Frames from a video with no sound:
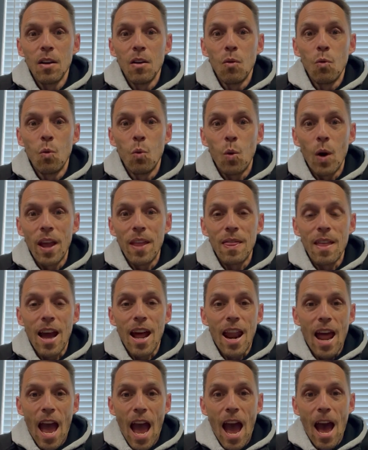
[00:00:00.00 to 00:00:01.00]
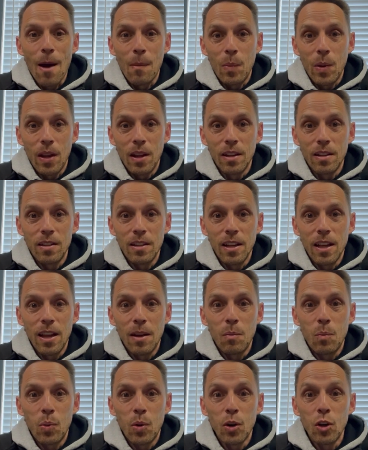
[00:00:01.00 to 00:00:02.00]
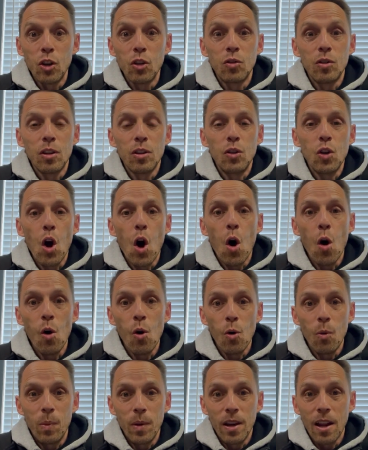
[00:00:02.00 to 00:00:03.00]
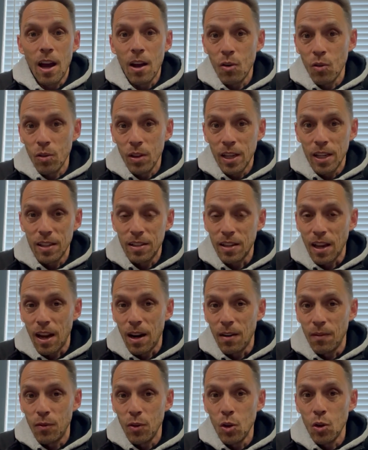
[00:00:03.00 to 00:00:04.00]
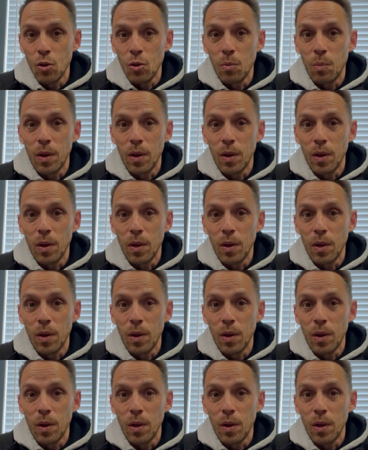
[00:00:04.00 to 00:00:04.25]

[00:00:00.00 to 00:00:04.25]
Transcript: when that happens, it produces hope, not only inside of you,